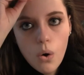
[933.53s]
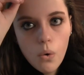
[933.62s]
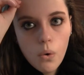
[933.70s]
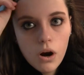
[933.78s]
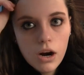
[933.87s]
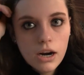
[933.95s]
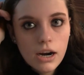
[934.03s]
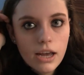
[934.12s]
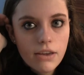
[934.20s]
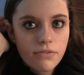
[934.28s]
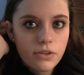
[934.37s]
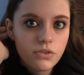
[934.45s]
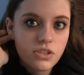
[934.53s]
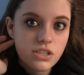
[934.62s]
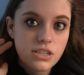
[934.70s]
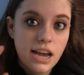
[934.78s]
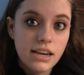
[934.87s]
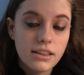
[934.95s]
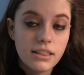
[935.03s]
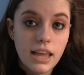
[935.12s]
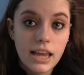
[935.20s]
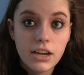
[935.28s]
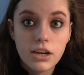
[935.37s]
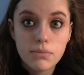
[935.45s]
Or if you just kind of
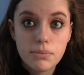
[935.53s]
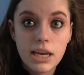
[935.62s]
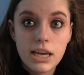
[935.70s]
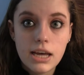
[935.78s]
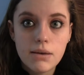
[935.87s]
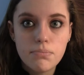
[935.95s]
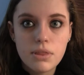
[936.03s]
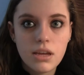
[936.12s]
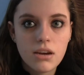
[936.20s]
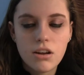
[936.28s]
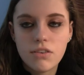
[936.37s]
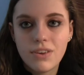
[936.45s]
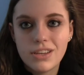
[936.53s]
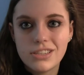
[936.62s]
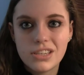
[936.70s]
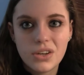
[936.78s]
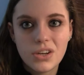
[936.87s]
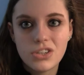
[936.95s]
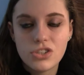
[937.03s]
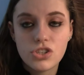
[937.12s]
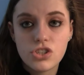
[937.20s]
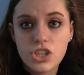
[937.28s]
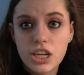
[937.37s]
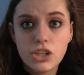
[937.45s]
like her makeup, then obviously you can
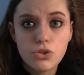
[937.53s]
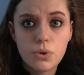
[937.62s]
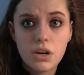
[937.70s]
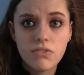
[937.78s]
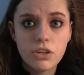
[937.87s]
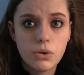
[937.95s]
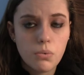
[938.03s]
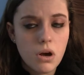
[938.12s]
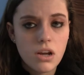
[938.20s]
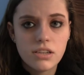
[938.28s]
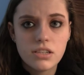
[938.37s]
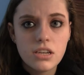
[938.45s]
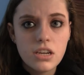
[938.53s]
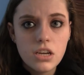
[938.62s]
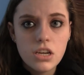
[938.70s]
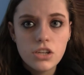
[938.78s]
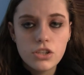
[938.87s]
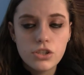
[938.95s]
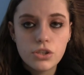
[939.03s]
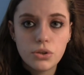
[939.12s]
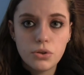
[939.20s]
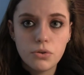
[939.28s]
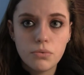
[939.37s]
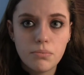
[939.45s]
just change whatever you want
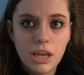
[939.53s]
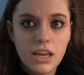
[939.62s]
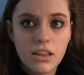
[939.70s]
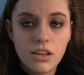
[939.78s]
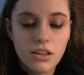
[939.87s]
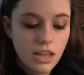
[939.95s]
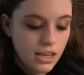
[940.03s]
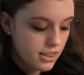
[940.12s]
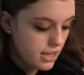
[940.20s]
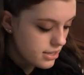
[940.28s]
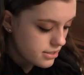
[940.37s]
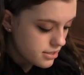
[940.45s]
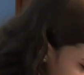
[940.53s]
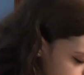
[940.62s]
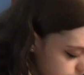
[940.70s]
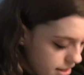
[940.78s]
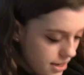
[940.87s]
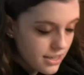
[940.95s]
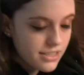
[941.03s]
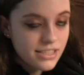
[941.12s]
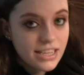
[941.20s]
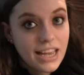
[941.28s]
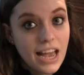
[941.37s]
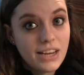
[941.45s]
to make it look like this. The next
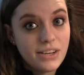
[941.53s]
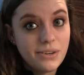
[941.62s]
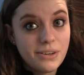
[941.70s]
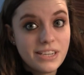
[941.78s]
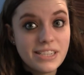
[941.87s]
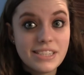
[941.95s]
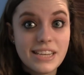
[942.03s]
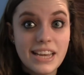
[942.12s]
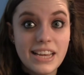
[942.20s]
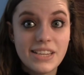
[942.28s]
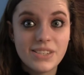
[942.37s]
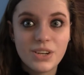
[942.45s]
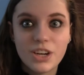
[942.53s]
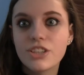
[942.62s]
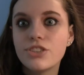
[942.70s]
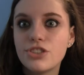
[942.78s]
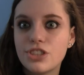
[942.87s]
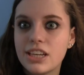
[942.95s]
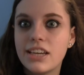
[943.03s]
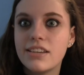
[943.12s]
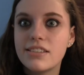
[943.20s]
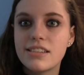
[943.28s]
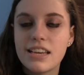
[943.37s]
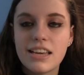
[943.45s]
thing I notice is her
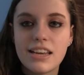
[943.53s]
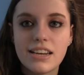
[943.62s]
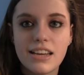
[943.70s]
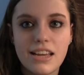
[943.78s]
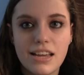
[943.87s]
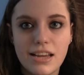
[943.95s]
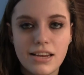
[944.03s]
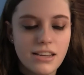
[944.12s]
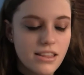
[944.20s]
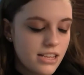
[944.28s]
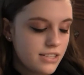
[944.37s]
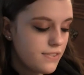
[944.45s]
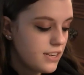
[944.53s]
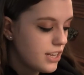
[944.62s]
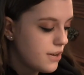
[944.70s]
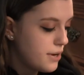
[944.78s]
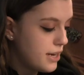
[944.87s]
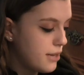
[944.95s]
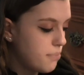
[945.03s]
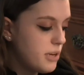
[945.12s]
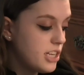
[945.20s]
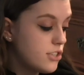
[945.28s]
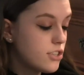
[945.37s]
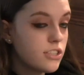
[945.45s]
cheeks, and in this video and in
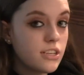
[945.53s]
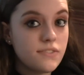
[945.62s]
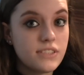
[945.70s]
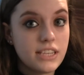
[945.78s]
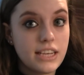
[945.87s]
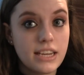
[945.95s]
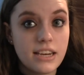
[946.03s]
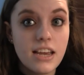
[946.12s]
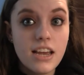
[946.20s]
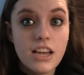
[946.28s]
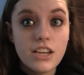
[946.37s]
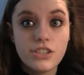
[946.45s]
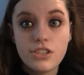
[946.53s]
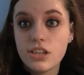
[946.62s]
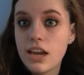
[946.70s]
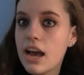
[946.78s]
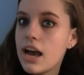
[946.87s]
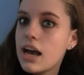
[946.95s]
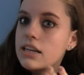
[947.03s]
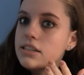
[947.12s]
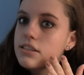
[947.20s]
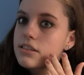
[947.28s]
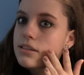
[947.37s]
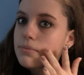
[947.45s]
pictures I've seen, she has
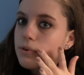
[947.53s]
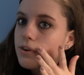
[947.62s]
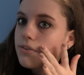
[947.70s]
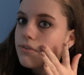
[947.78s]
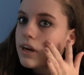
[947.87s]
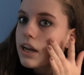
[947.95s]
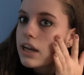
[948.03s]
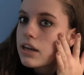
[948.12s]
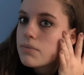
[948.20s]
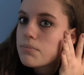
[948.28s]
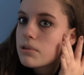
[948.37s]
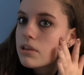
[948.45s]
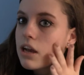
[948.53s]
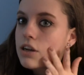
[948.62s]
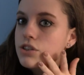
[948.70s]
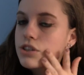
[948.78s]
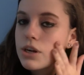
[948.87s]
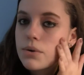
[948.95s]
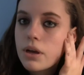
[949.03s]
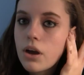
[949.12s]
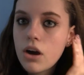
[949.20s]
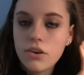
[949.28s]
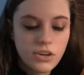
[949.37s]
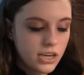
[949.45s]
some great blush going
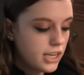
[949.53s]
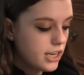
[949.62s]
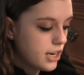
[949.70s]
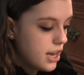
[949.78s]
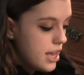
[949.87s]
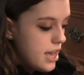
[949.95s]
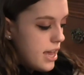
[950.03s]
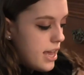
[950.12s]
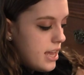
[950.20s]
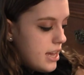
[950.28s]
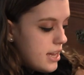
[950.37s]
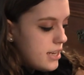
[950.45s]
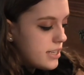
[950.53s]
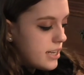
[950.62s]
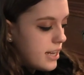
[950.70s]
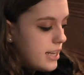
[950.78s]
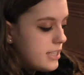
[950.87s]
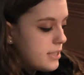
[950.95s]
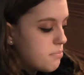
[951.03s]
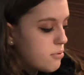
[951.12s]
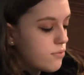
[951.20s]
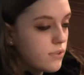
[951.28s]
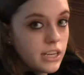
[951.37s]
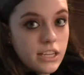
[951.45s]
on right here, and it is
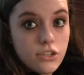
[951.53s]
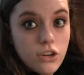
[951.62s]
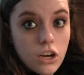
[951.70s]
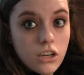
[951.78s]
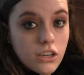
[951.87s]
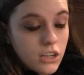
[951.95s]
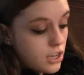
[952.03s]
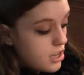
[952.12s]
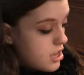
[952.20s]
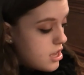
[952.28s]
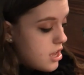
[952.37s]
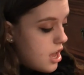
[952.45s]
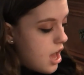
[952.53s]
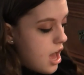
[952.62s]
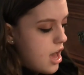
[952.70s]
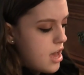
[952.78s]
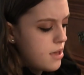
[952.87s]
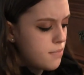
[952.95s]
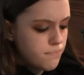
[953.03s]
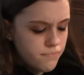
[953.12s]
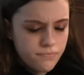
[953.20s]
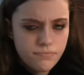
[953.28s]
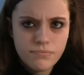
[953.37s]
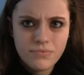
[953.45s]
pretty dark.
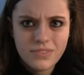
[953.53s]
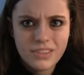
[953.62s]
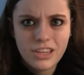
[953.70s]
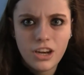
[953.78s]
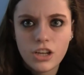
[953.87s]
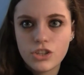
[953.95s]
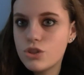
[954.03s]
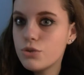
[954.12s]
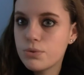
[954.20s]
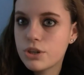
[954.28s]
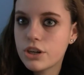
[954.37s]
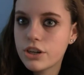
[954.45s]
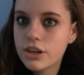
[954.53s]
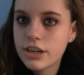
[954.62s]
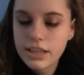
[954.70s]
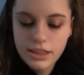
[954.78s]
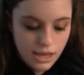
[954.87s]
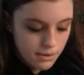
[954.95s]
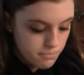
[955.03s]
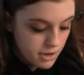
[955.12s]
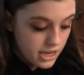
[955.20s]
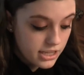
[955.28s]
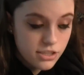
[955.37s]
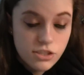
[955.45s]
Not super dark or anything,
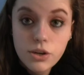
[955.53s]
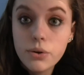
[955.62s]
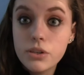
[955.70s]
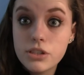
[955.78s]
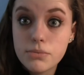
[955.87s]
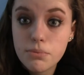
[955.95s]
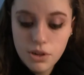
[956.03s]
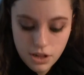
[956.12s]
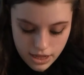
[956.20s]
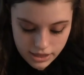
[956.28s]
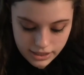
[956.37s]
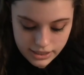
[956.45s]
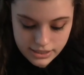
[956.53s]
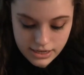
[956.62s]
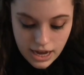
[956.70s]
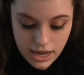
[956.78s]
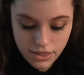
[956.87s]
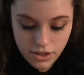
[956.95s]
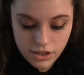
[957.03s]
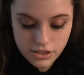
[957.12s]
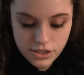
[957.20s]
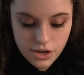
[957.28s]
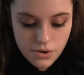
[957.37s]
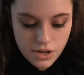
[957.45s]
but it's noticeable, at least I
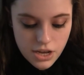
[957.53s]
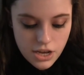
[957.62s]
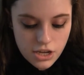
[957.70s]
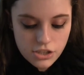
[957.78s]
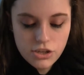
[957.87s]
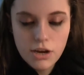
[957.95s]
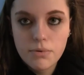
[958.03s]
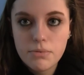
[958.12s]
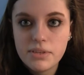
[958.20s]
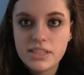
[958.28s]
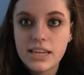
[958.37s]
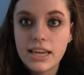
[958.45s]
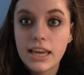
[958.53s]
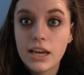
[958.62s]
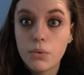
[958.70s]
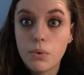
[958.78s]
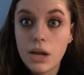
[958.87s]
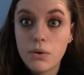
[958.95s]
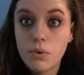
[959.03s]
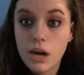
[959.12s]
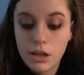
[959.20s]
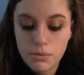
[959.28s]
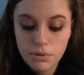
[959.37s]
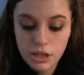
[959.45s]
thought so. So I'm going to be taking a Wet n
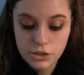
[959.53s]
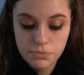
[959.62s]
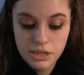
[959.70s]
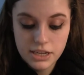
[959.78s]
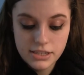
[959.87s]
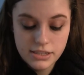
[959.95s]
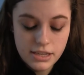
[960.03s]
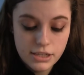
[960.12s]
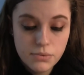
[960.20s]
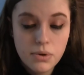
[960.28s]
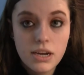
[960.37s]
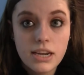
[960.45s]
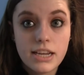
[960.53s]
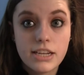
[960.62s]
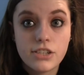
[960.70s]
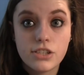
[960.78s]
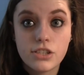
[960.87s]
Wild blush because this one is